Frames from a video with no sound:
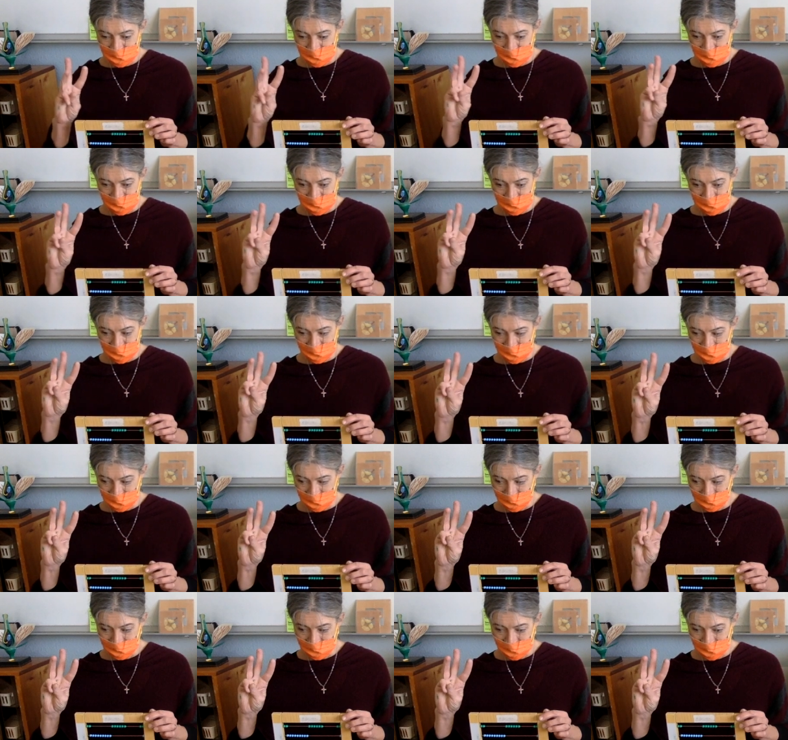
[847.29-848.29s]
Third
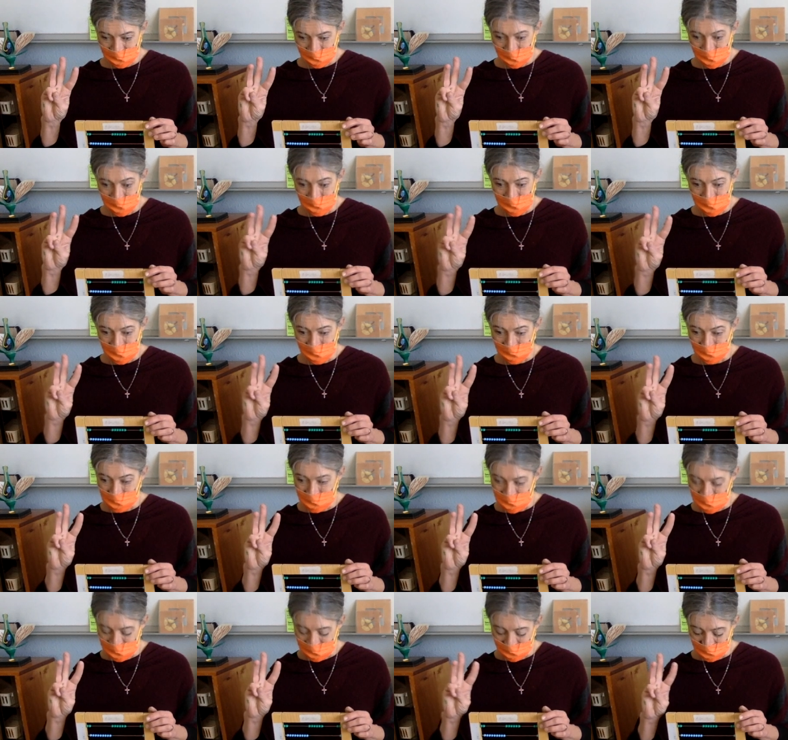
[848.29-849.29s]
finger up, and we're
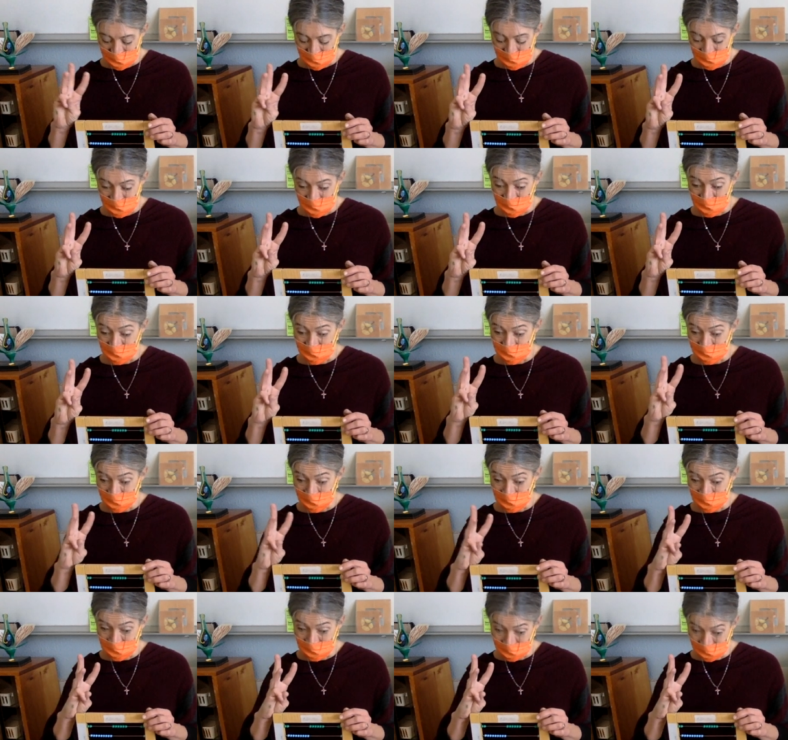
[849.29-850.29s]
done with the
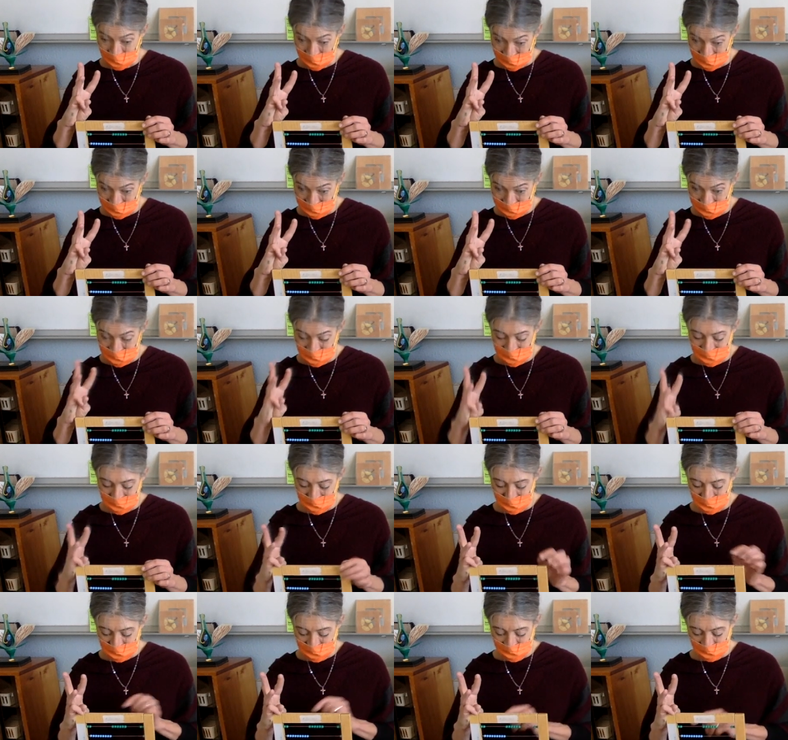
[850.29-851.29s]
units in the
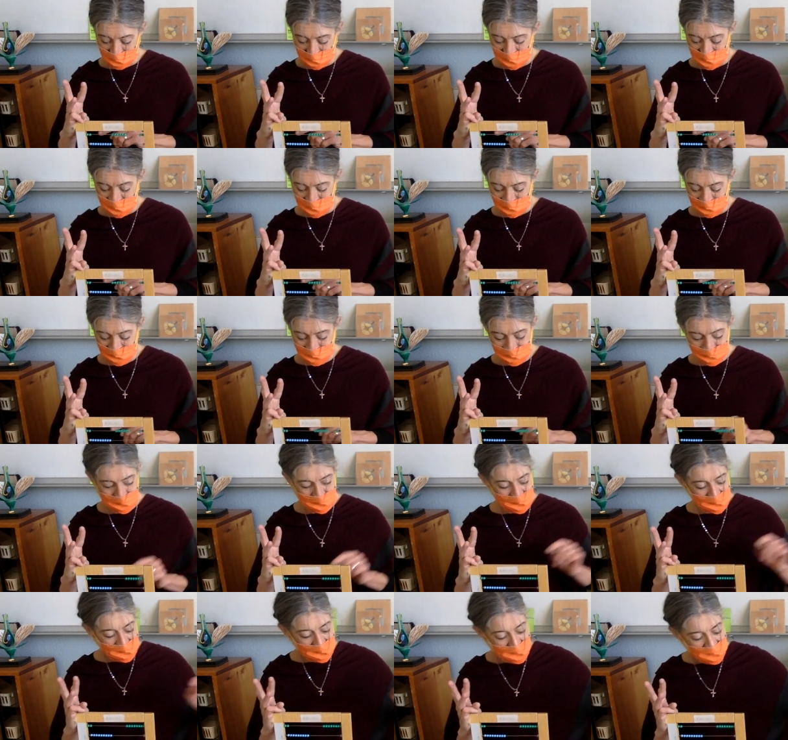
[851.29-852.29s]
multiplicand.
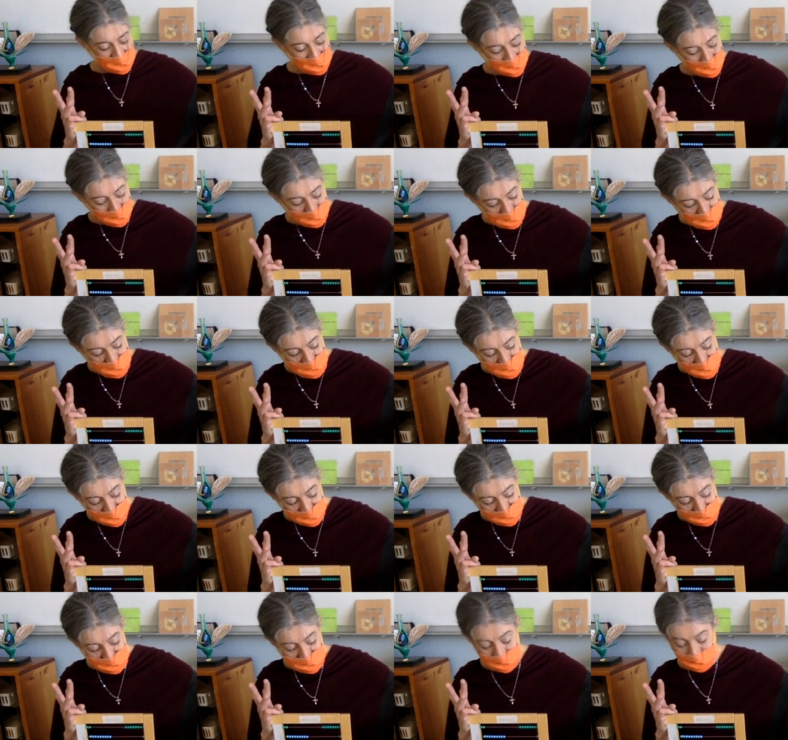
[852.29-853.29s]
How many
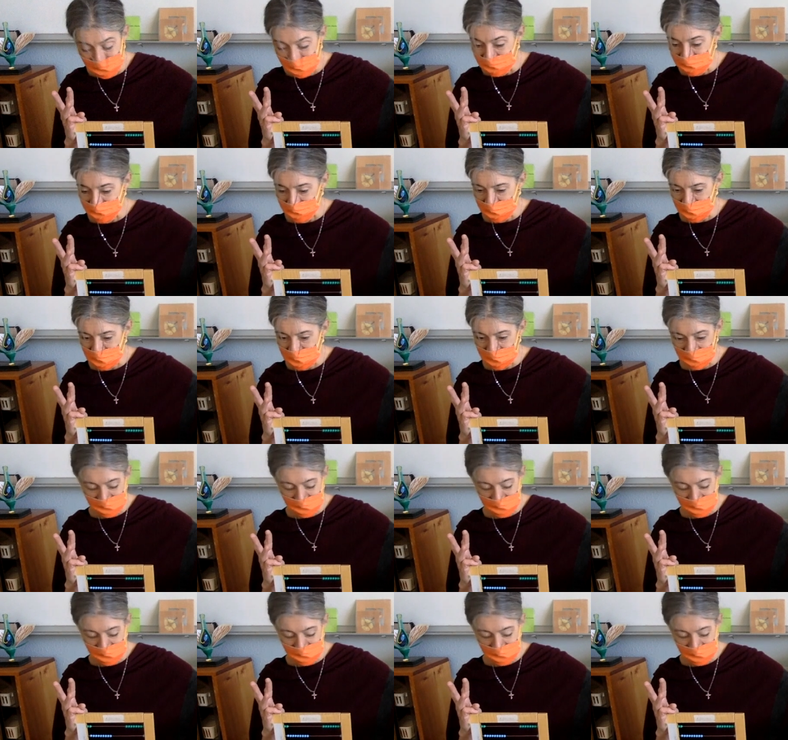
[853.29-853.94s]
tens in the multiplicand?